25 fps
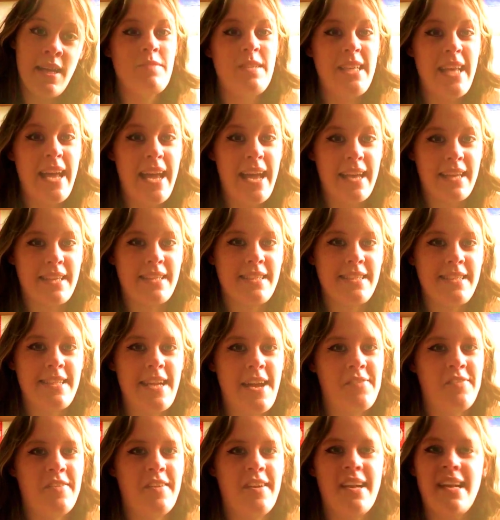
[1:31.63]
Yes,
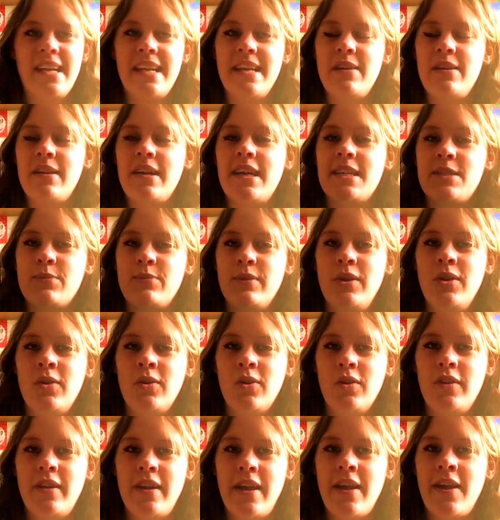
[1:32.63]
definitely, because we
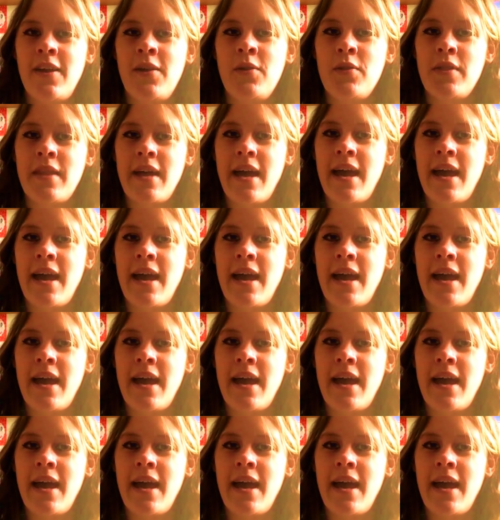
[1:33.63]
all know